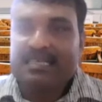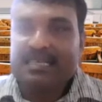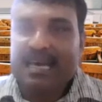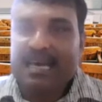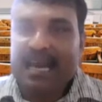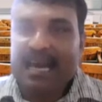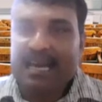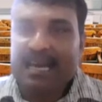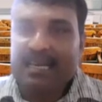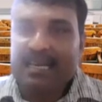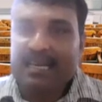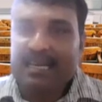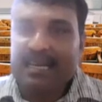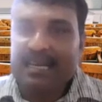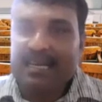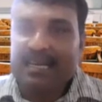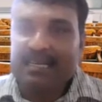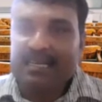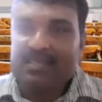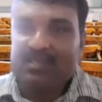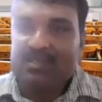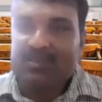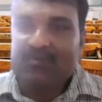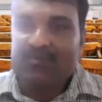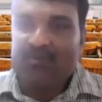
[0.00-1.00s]
sine
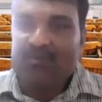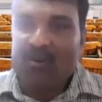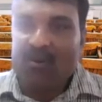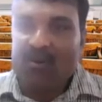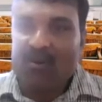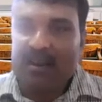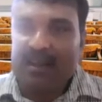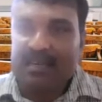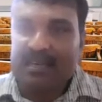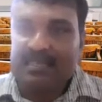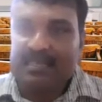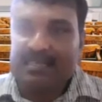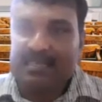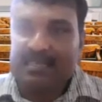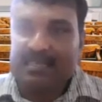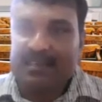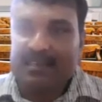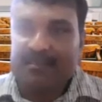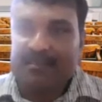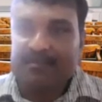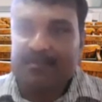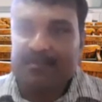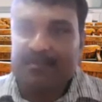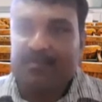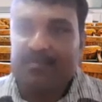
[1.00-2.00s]
raised to 4x
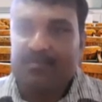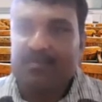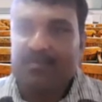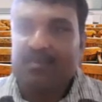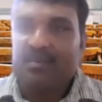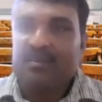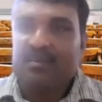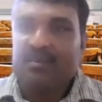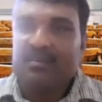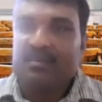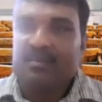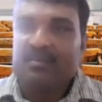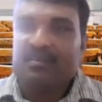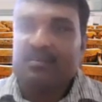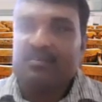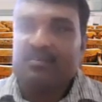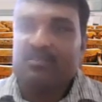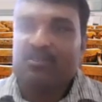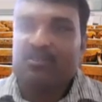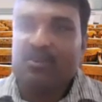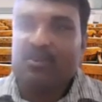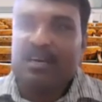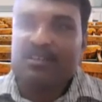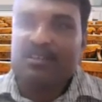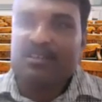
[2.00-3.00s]
here.
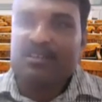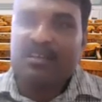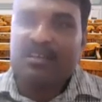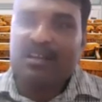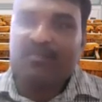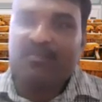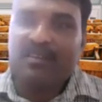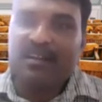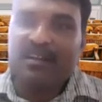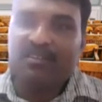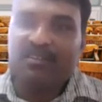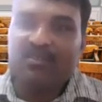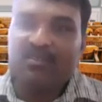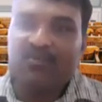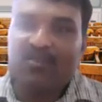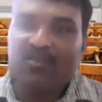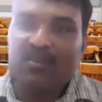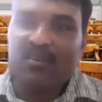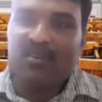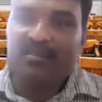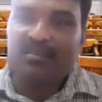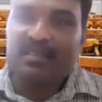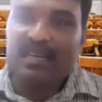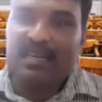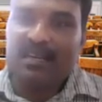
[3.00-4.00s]
So as to convert it to
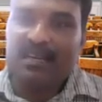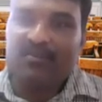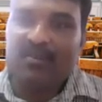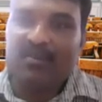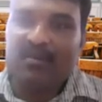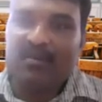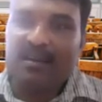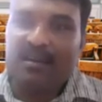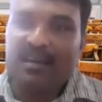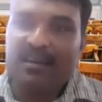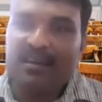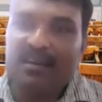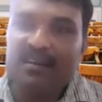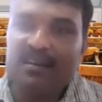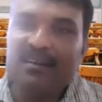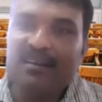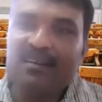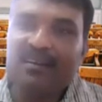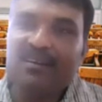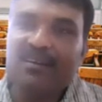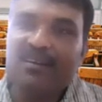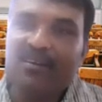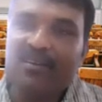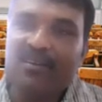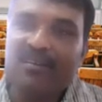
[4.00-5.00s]
4 standard form, I
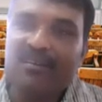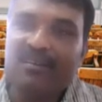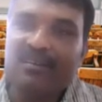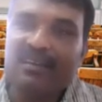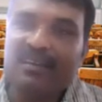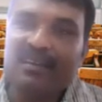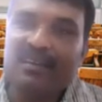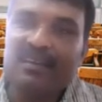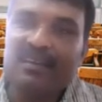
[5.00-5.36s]
wrote